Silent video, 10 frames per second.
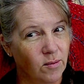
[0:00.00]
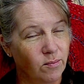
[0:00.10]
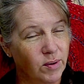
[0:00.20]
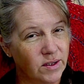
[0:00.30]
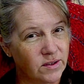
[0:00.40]

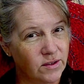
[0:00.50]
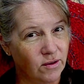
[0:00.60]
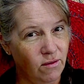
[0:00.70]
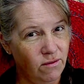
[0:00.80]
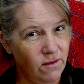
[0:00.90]
But
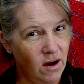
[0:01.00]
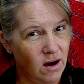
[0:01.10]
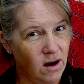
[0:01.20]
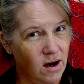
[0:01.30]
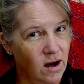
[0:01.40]
so
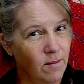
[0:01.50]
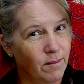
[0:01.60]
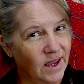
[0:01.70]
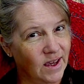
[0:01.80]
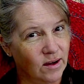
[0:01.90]
far,
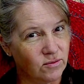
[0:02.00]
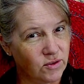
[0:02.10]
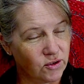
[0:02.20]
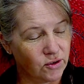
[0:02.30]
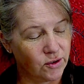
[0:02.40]
my
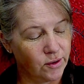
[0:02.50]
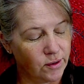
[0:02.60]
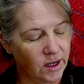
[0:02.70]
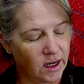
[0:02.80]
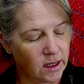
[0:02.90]
counts are
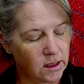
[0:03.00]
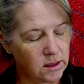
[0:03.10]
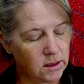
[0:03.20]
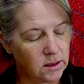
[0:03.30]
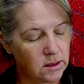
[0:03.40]

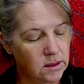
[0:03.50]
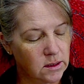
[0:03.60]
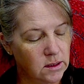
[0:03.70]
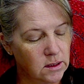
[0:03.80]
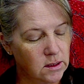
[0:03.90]
correct.
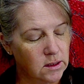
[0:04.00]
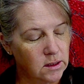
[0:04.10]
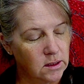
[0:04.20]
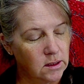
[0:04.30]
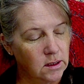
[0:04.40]

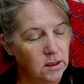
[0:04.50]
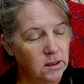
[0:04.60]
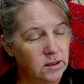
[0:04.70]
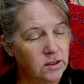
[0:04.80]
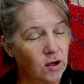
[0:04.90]

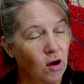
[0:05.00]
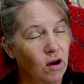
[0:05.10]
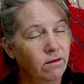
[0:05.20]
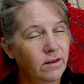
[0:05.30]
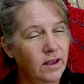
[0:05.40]
So
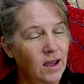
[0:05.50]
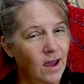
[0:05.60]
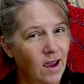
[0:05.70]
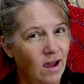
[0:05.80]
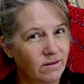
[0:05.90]
hopefully I
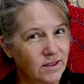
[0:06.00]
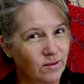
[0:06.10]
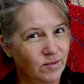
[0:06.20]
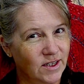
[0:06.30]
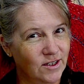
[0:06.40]
have
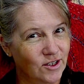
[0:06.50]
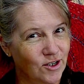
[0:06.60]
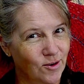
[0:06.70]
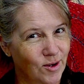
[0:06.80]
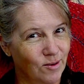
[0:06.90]
something to
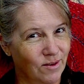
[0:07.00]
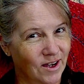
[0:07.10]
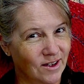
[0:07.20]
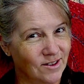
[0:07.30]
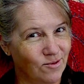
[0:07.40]
show you
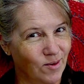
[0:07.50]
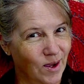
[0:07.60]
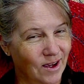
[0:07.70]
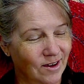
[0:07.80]
next week.